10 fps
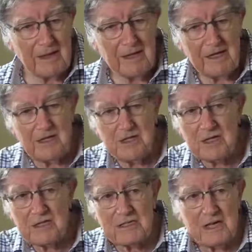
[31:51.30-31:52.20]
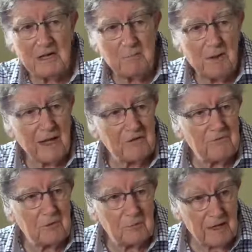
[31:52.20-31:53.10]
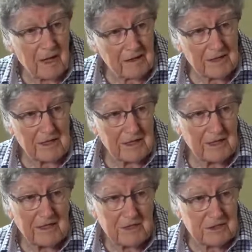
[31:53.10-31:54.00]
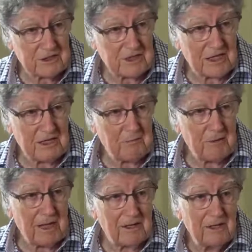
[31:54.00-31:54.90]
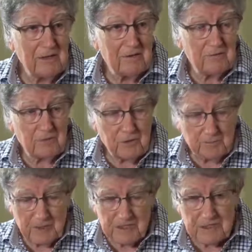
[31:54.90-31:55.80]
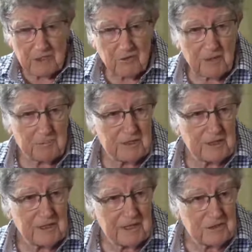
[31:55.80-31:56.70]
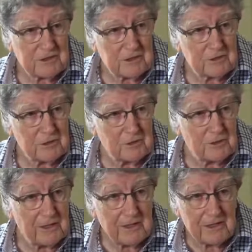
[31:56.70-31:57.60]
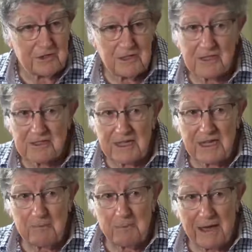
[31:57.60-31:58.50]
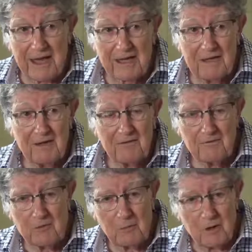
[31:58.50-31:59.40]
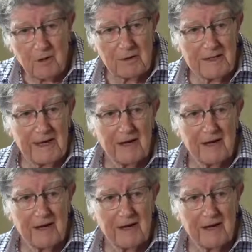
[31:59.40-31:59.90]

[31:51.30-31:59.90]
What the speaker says: He just came back from Lockheed. He just came back from Scripps Institute. He just came back from all the